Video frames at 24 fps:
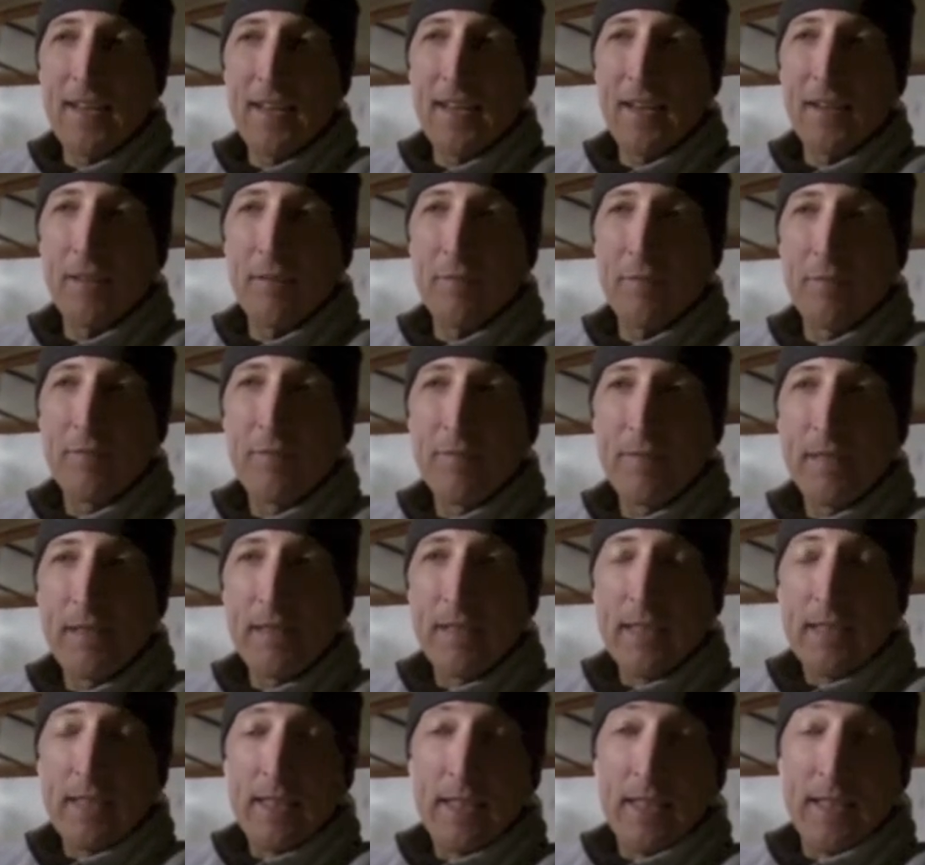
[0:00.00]
um,
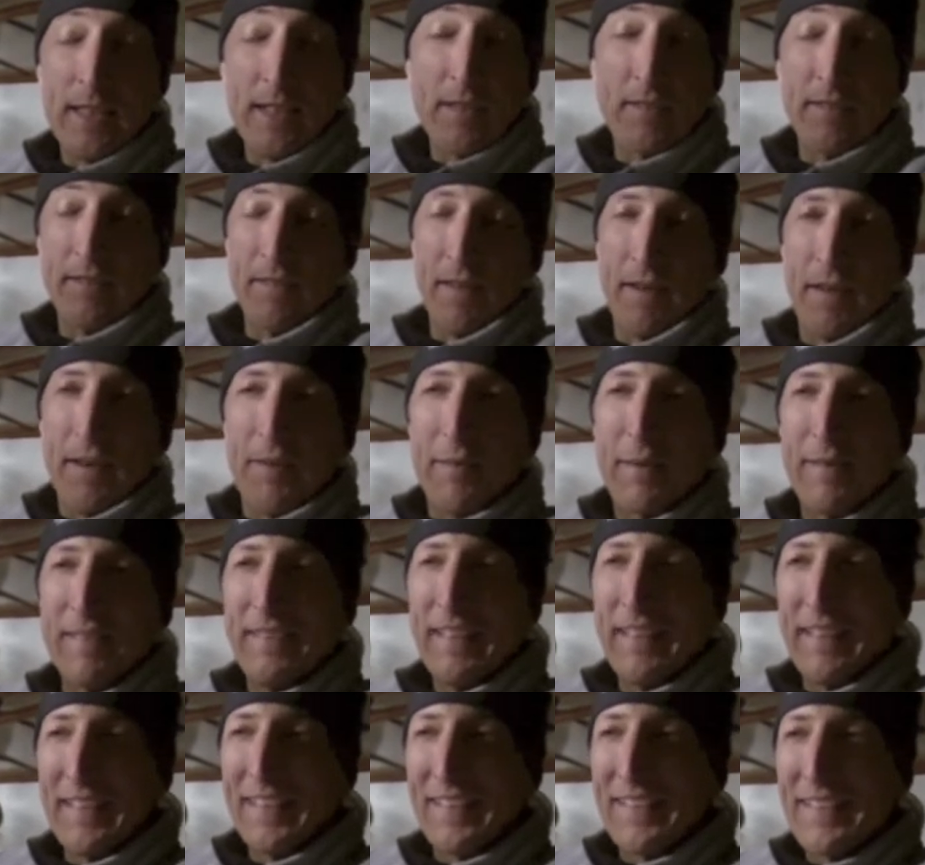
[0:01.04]
and I just thought I was
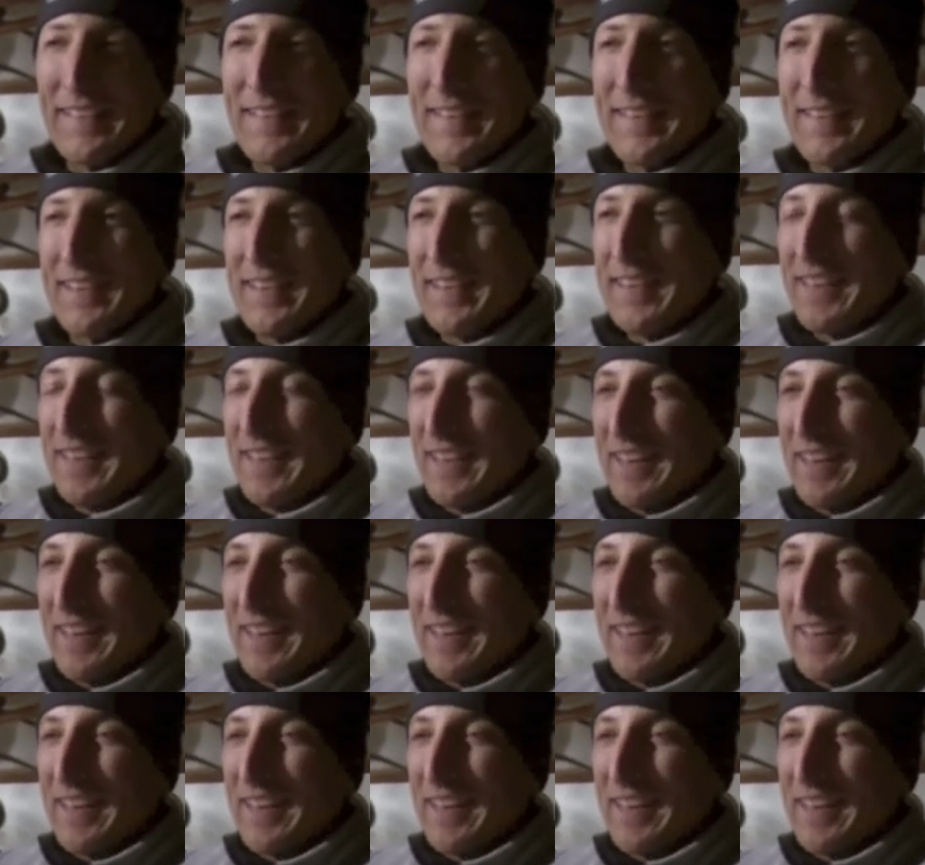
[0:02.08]
going to get it done.